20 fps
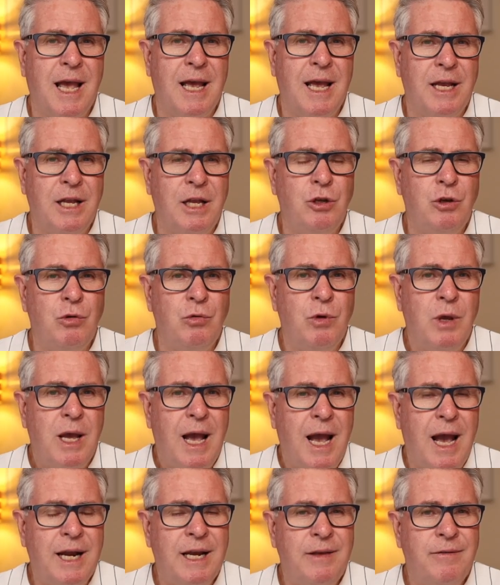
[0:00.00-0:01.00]
and
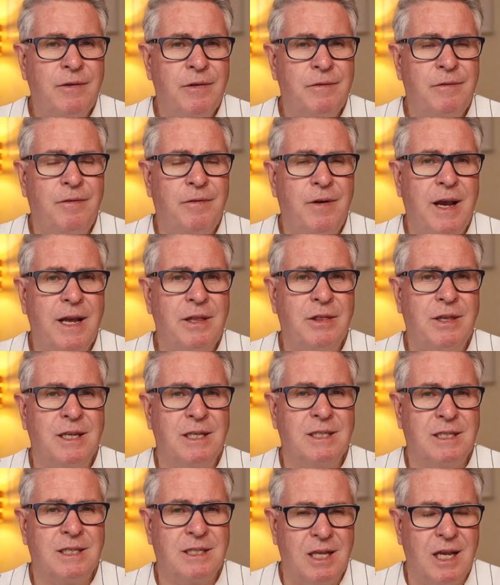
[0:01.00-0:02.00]
uneven faith
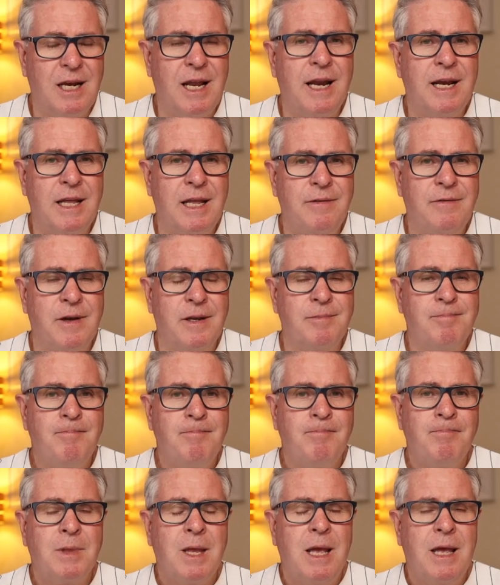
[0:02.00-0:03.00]
is still uneven,
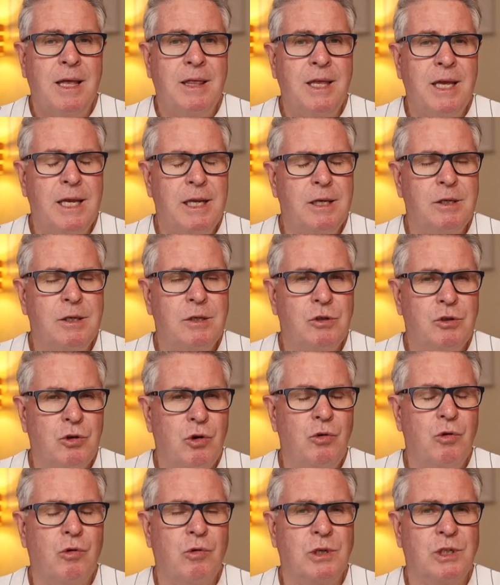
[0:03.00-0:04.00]
then
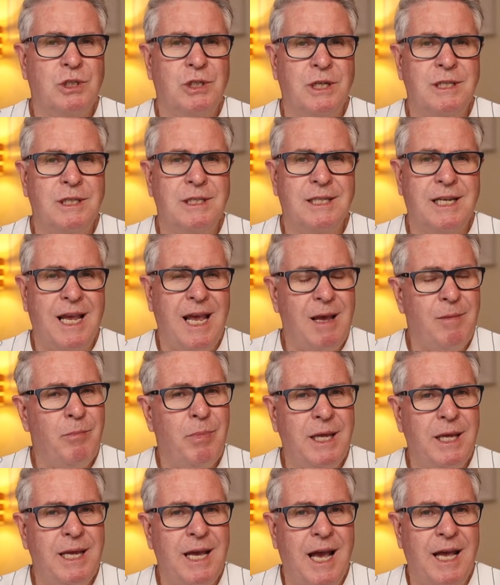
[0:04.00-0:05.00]
two Christians can
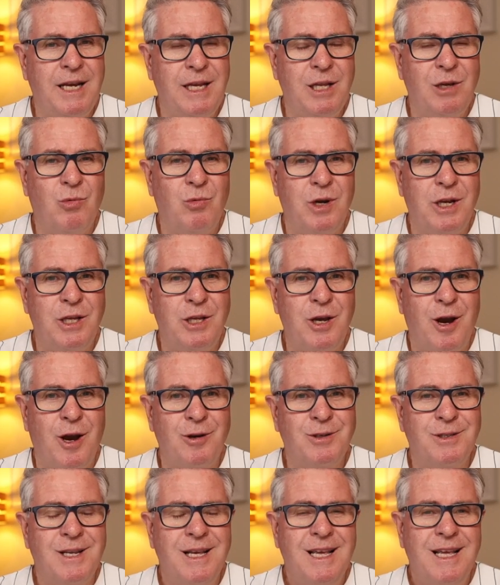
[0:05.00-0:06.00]
be unequally
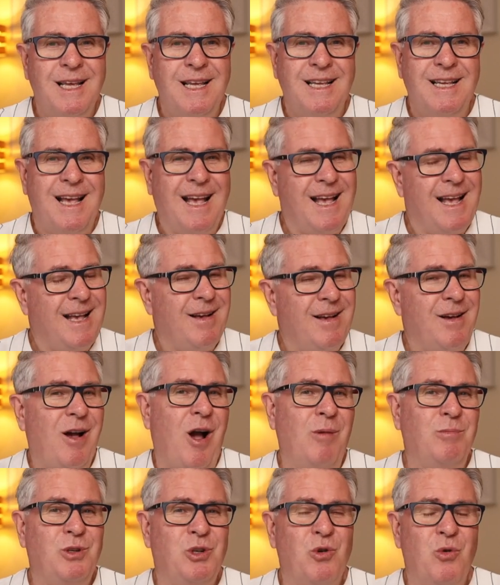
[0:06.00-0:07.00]
yoked.
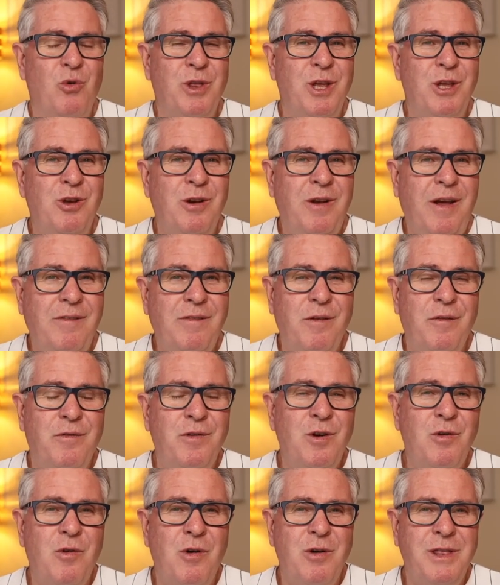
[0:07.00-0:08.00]
I'm sure that you have a
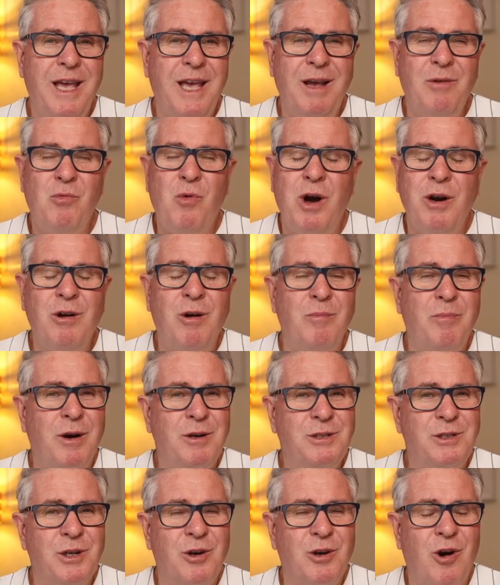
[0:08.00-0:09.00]
view on that. Why not
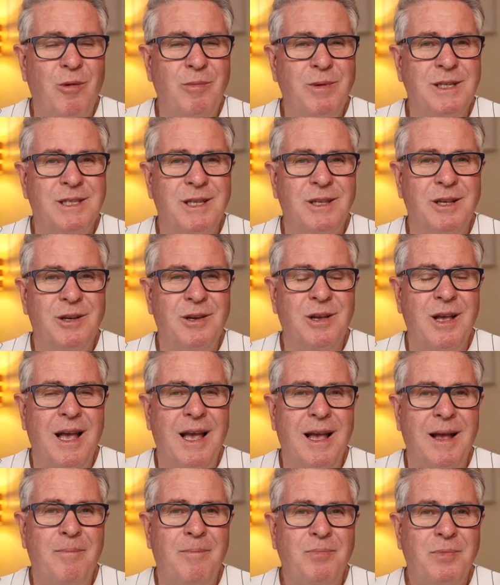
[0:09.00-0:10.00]
post your comments
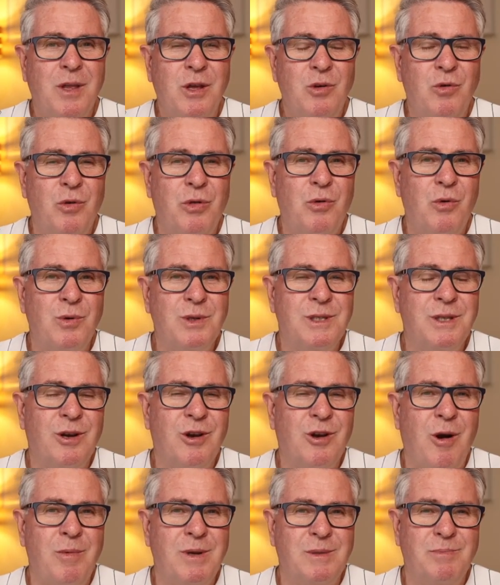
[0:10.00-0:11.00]
your thoughts in
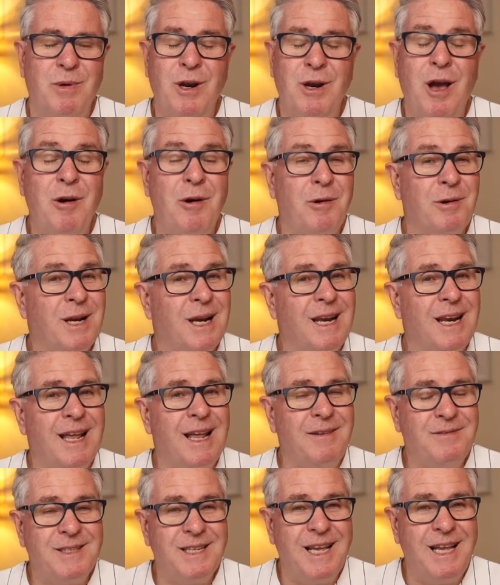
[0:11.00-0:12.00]
the comments below? I'd
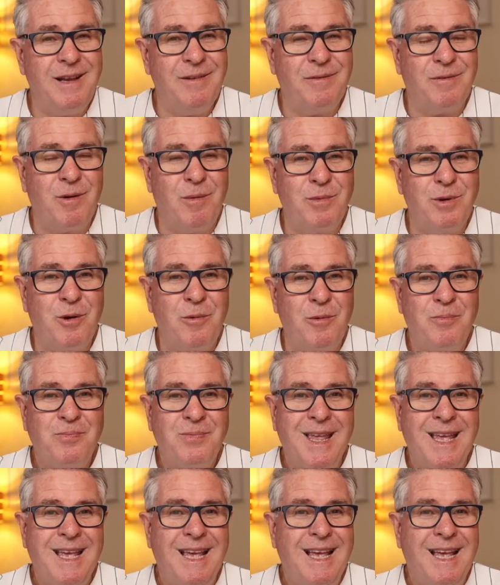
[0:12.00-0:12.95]
love to hear from you.